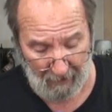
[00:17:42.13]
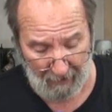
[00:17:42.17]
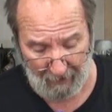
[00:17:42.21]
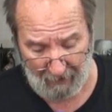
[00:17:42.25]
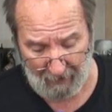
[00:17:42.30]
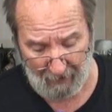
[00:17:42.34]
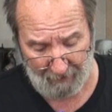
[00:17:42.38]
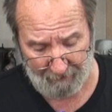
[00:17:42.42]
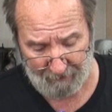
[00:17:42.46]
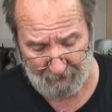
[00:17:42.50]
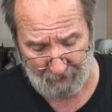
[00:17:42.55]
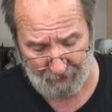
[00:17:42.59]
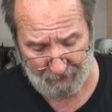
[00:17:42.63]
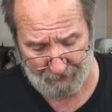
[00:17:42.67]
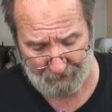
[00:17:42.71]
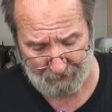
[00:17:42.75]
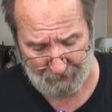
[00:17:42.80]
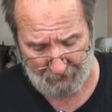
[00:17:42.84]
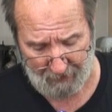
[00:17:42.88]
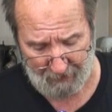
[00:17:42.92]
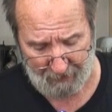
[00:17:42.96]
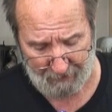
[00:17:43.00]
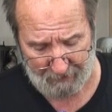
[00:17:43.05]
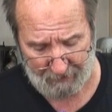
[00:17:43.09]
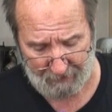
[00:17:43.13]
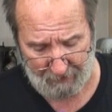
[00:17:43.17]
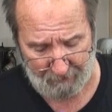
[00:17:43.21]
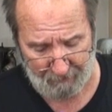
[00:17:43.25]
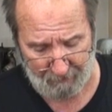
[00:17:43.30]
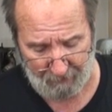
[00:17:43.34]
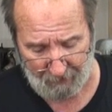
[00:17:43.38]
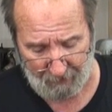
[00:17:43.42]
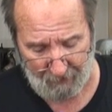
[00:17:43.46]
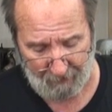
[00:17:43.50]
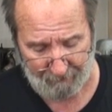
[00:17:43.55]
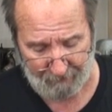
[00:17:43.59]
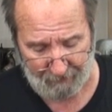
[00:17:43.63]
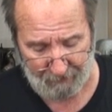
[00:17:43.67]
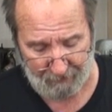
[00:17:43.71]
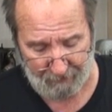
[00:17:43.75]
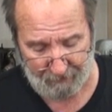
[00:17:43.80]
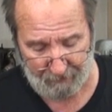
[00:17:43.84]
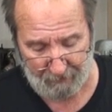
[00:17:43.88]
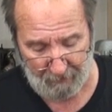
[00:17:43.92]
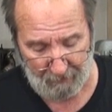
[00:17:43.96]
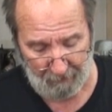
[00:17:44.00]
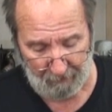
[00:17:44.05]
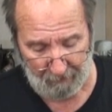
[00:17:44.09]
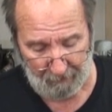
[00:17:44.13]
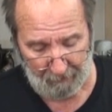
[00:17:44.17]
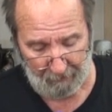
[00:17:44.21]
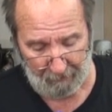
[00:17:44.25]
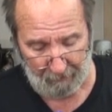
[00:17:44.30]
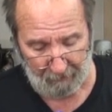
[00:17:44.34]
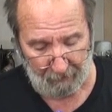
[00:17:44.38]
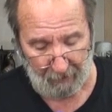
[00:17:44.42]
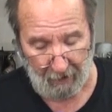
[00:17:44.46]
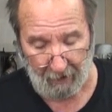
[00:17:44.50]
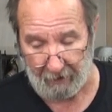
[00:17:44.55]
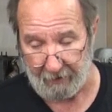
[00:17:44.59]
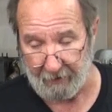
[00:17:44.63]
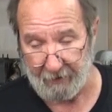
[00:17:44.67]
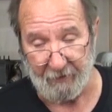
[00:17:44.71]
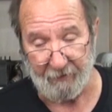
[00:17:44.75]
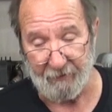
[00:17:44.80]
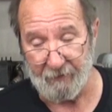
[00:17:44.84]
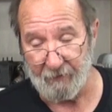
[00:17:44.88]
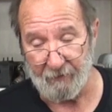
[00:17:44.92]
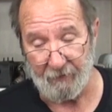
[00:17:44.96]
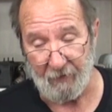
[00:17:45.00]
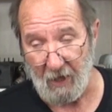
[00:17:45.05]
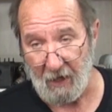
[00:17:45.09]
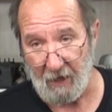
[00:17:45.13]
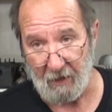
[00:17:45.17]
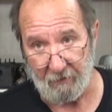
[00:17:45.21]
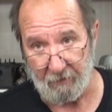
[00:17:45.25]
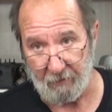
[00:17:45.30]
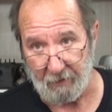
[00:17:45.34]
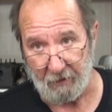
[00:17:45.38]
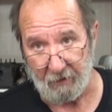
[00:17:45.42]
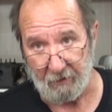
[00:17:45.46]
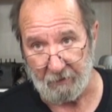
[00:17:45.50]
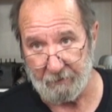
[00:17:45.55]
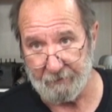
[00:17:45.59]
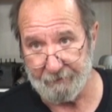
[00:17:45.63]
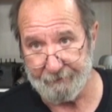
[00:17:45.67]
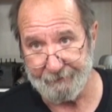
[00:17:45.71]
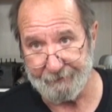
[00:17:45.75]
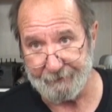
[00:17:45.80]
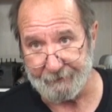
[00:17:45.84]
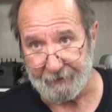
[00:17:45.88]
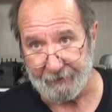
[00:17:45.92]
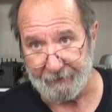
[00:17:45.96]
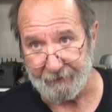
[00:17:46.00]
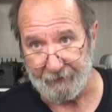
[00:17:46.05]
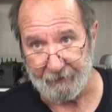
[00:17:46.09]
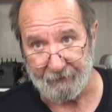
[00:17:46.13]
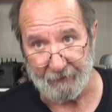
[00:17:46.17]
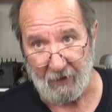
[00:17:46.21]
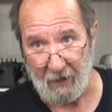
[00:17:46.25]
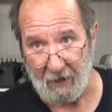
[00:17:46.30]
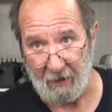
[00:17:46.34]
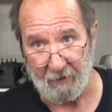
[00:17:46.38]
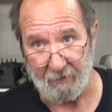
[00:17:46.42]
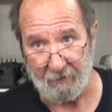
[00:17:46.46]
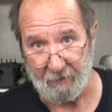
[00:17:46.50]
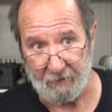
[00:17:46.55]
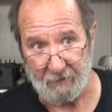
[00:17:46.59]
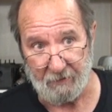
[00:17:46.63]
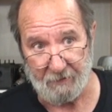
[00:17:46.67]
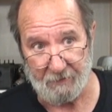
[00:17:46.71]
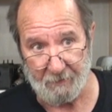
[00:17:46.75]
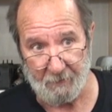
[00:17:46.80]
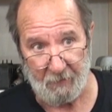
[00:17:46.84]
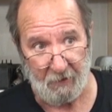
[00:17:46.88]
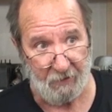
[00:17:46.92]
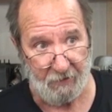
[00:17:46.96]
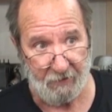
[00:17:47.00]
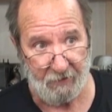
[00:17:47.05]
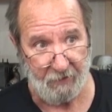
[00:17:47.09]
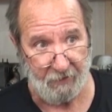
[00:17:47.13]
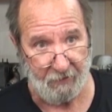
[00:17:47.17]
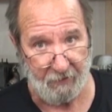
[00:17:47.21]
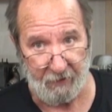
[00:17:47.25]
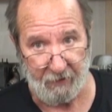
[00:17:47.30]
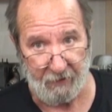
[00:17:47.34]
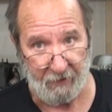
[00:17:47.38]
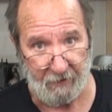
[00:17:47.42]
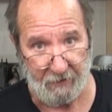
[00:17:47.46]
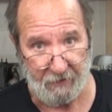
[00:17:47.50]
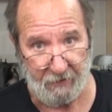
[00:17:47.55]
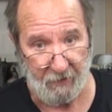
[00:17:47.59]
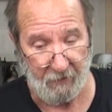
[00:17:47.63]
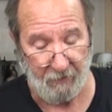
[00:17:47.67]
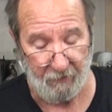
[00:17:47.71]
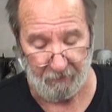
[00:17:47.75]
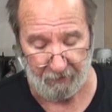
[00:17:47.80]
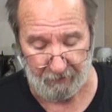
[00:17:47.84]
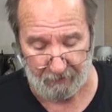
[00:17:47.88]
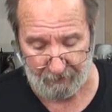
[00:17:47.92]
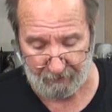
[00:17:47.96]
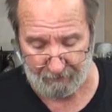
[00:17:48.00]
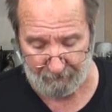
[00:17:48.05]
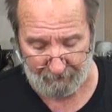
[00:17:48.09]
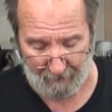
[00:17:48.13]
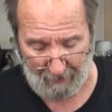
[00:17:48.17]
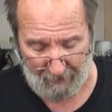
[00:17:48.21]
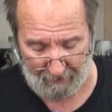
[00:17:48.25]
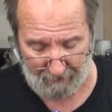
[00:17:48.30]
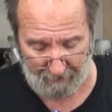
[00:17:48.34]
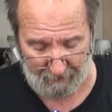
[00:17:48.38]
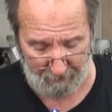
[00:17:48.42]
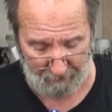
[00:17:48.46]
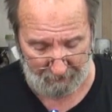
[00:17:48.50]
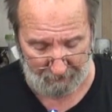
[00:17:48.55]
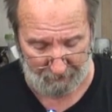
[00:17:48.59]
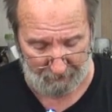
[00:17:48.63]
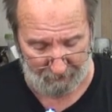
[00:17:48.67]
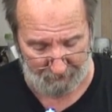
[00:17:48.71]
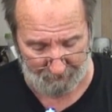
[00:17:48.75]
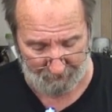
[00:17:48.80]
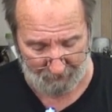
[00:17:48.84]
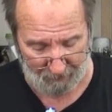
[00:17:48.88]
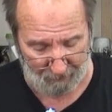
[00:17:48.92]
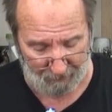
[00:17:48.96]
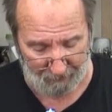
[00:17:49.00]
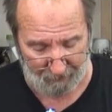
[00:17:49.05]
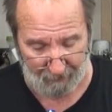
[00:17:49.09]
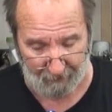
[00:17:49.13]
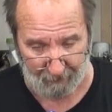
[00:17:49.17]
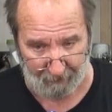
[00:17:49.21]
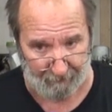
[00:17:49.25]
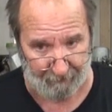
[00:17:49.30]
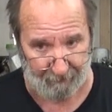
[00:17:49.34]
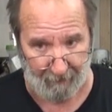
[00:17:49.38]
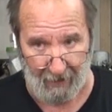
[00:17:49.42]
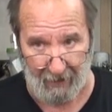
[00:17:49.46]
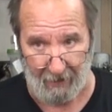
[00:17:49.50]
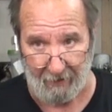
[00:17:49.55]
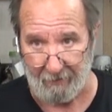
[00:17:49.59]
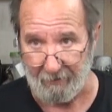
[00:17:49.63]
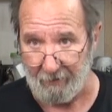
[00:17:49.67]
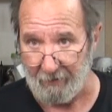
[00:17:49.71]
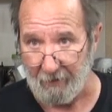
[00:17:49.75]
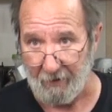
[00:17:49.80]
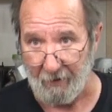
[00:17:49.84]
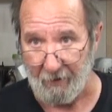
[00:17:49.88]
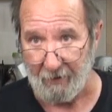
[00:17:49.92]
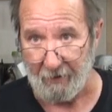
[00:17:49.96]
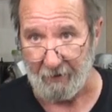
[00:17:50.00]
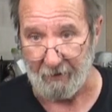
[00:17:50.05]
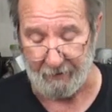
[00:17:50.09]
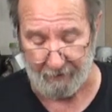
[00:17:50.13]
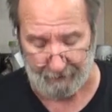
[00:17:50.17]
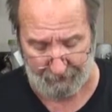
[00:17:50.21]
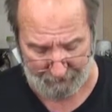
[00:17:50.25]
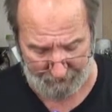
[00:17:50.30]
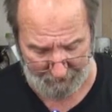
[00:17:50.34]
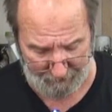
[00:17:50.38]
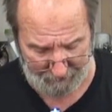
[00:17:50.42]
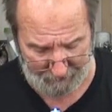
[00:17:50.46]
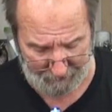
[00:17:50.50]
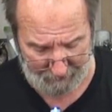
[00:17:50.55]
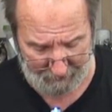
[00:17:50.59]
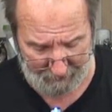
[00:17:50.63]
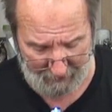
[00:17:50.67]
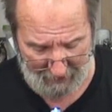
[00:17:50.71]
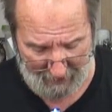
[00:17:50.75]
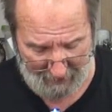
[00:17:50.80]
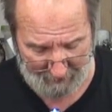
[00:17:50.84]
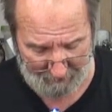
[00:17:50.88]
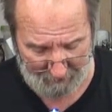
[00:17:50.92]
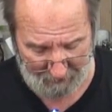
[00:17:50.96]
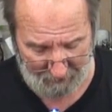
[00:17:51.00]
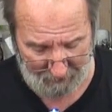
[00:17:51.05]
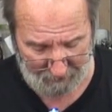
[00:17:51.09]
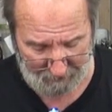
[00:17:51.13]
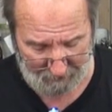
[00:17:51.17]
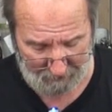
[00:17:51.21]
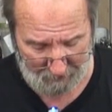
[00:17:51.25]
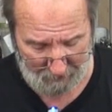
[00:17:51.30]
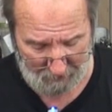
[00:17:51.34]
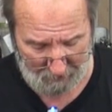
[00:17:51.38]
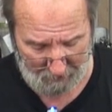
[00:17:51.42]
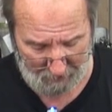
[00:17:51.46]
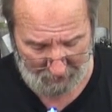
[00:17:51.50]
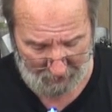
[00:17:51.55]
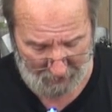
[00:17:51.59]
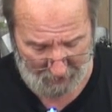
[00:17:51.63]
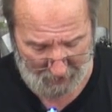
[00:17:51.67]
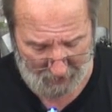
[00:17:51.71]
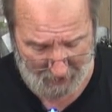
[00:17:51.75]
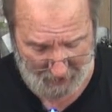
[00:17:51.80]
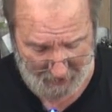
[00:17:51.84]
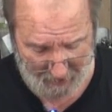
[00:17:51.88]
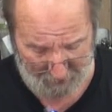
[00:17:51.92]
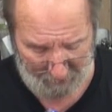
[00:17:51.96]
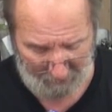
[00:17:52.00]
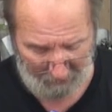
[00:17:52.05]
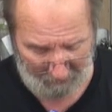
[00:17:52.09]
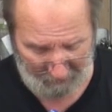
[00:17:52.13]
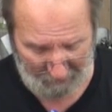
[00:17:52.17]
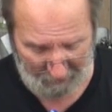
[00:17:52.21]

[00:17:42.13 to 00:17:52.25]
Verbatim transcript: And I've also had some where I've just got a different flywheel. If the flywheel's pushing things over, just find, just put another flywheel on it, and it's just as happy as all get out.